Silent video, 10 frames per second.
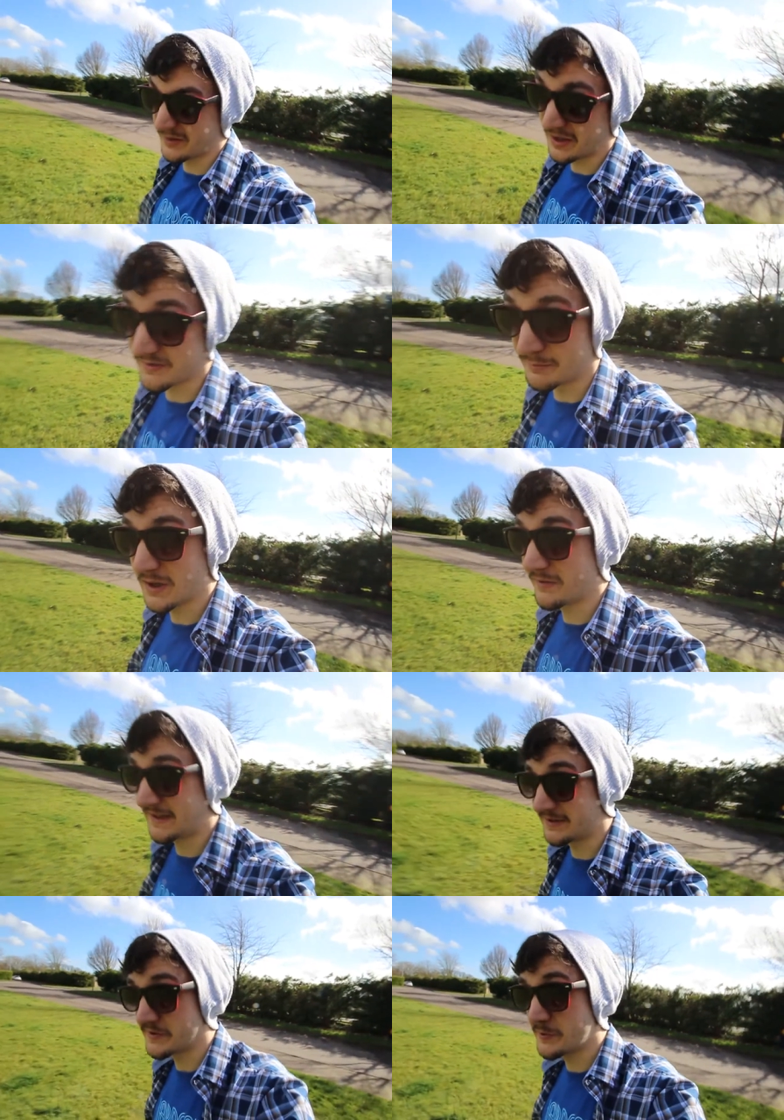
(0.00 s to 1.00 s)
of a lot of Mike
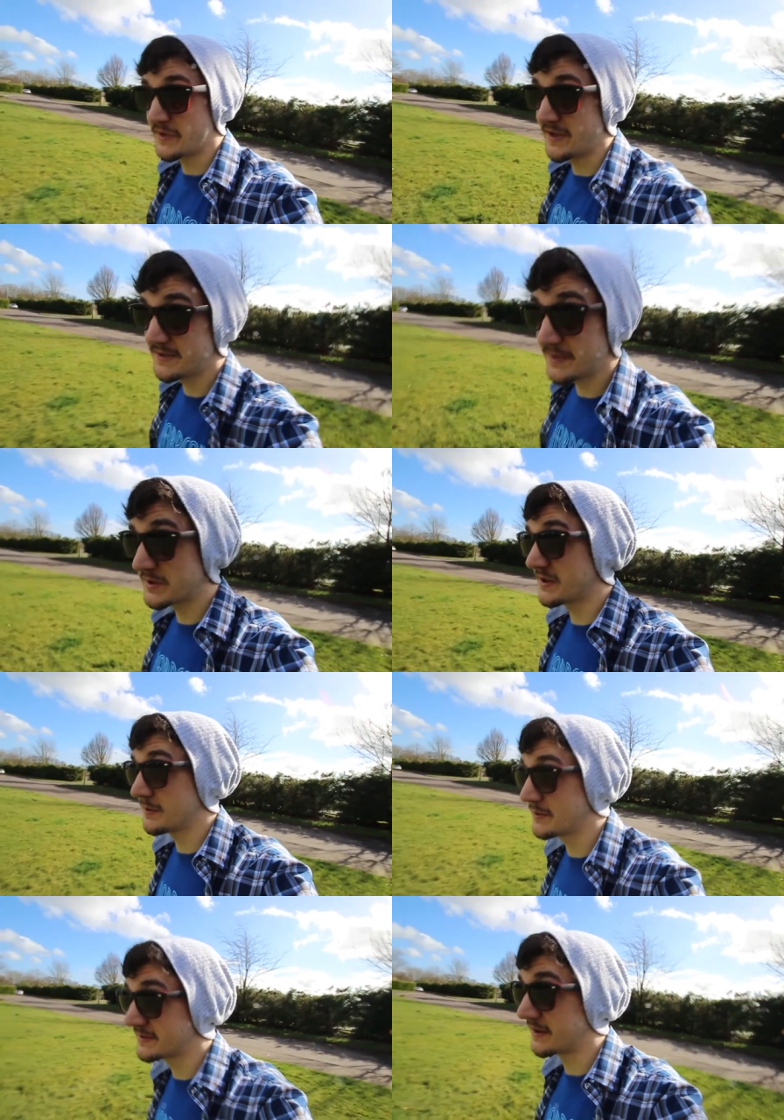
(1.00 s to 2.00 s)
Falzone, and he seems to
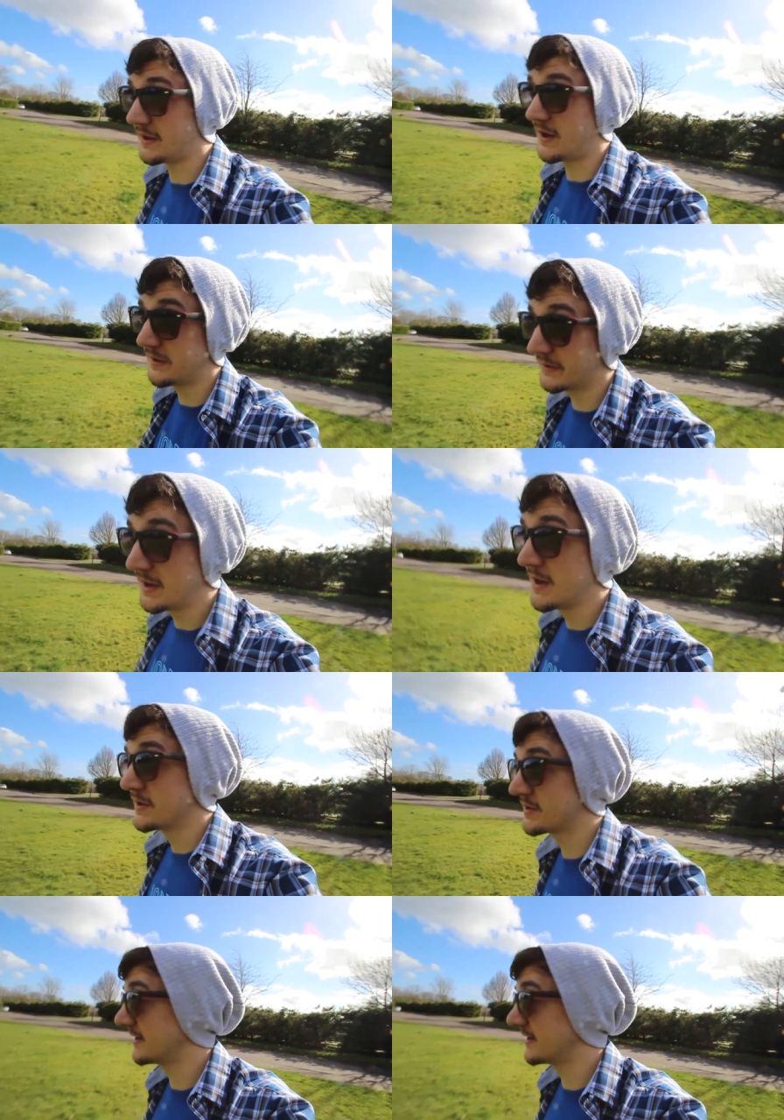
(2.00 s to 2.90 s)
do this a lot. He's